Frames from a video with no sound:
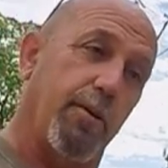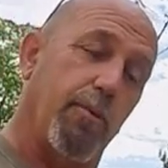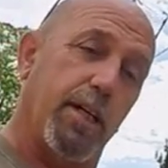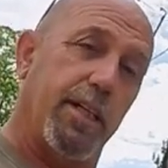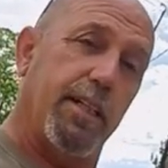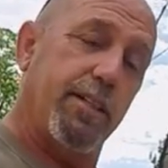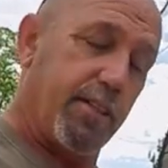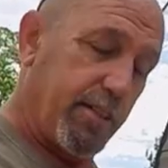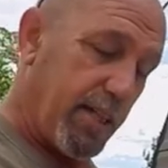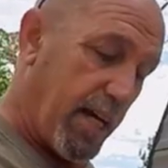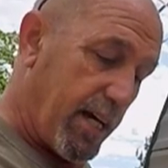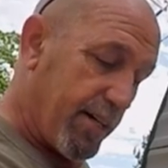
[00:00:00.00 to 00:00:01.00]
And what it is
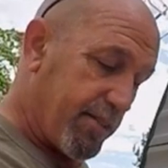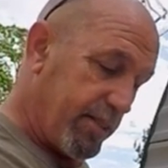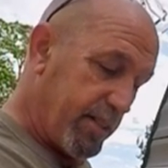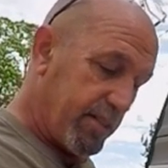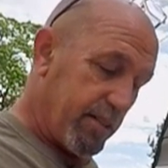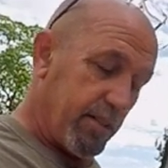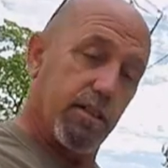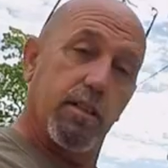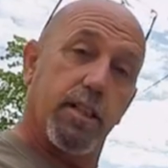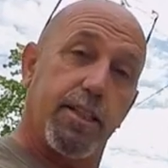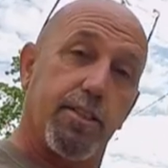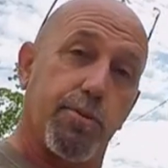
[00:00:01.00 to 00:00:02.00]
is actually it's a
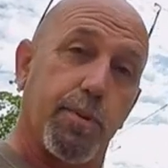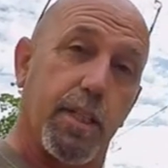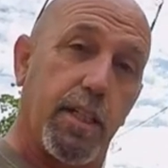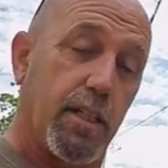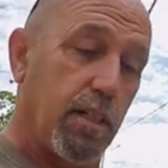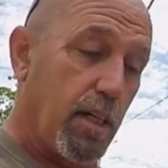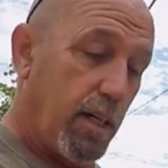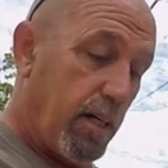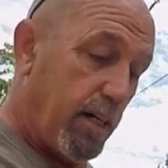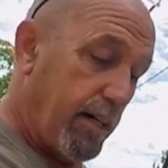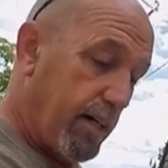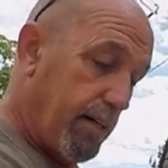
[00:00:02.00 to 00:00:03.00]
license plate.
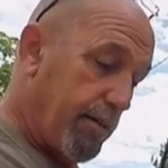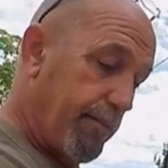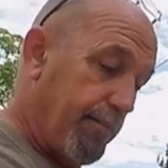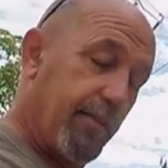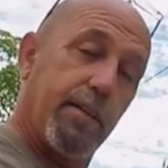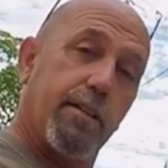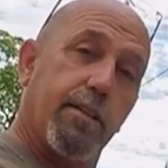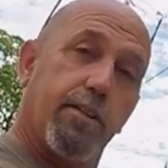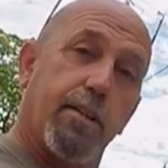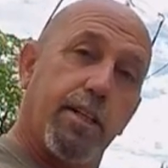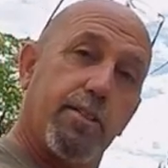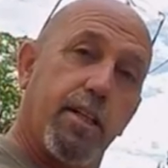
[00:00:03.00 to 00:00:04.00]
Um, the
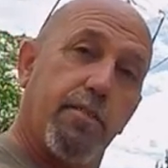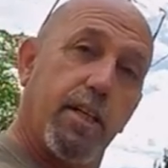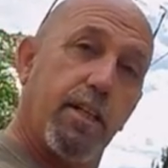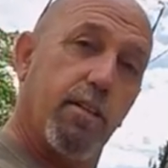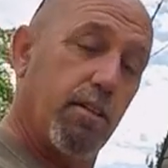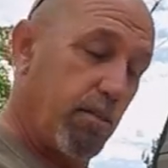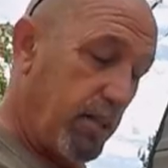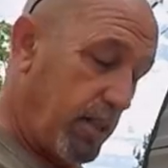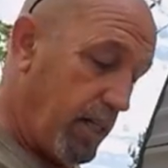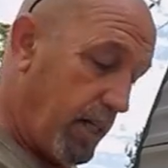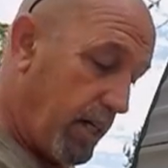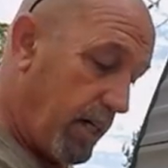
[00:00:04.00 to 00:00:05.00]
great state of Idaho
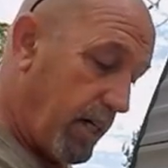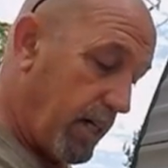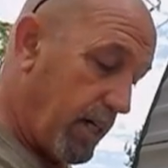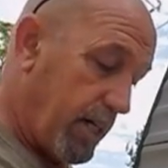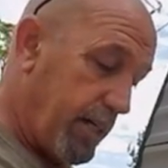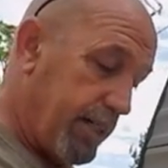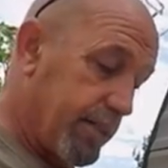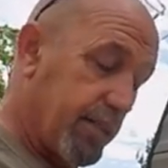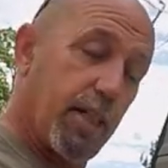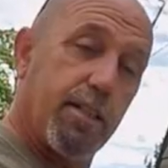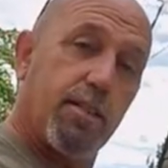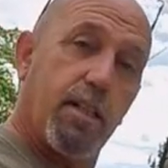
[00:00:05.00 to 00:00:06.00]
uh,
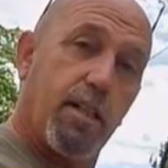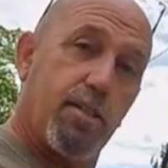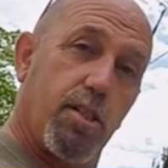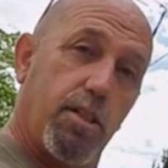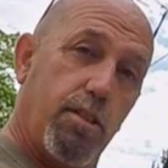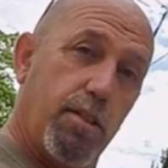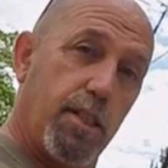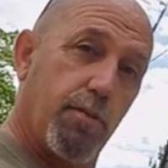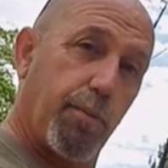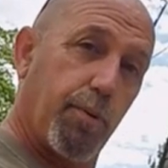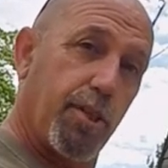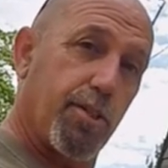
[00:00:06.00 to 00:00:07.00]
decides that uh, you need to
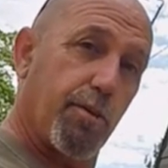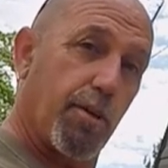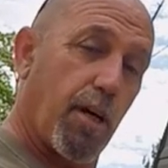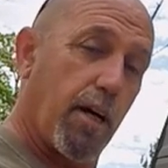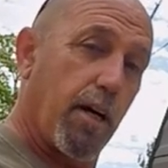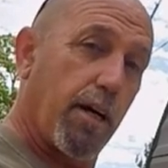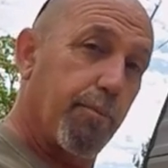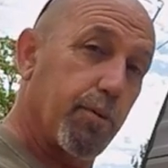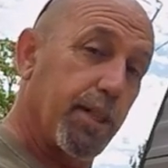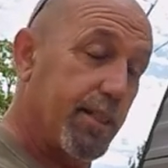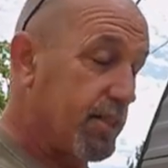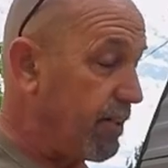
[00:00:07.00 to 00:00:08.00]
replace your uh,
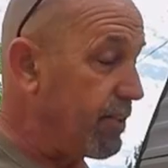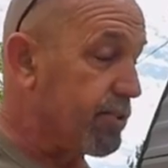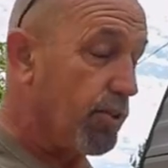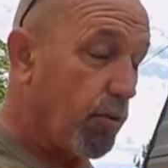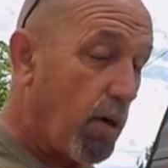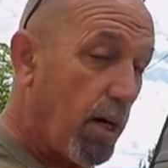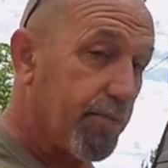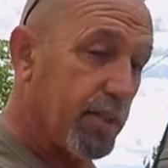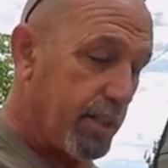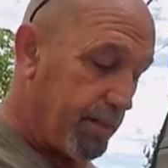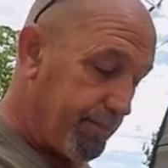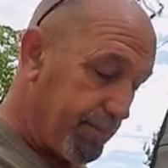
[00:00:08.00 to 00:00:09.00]
plates every so
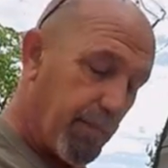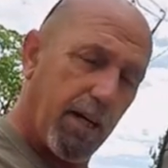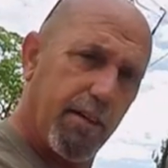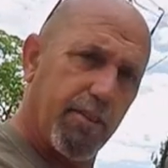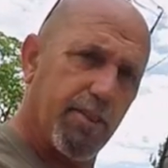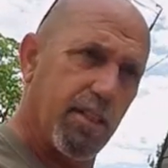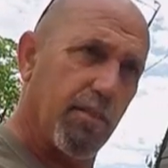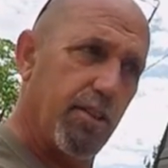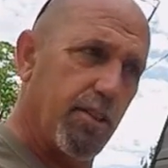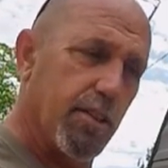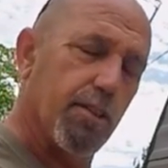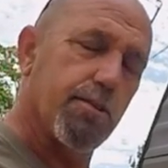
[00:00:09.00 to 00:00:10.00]
often, about every seven
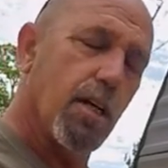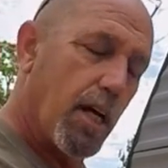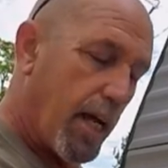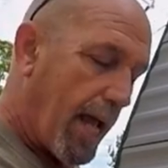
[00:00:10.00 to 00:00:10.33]
years.